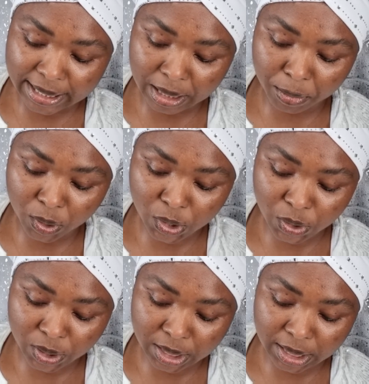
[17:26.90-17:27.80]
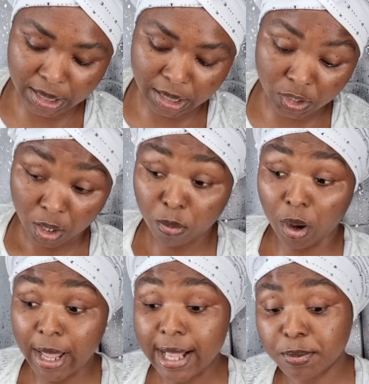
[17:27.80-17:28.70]
about certain things.
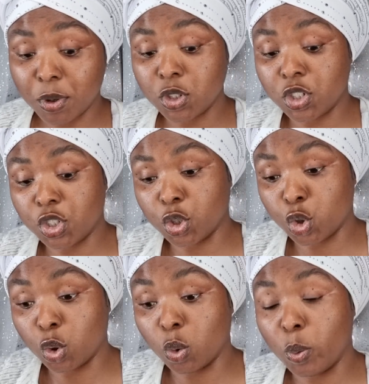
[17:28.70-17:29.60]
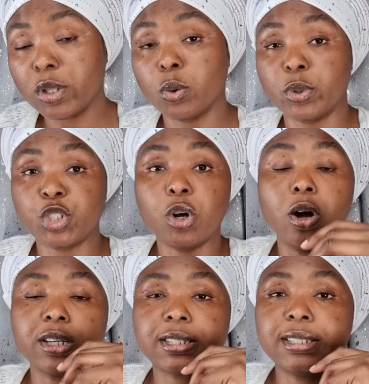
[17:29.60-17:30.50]
But yes, brothers and sisters, so the window is
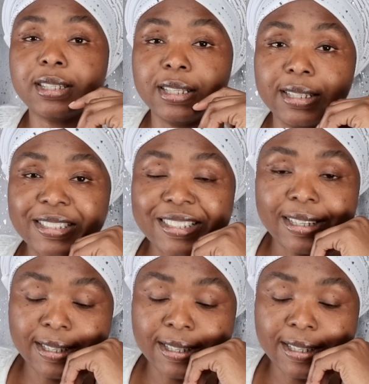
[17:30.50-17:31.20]
short, isn't it?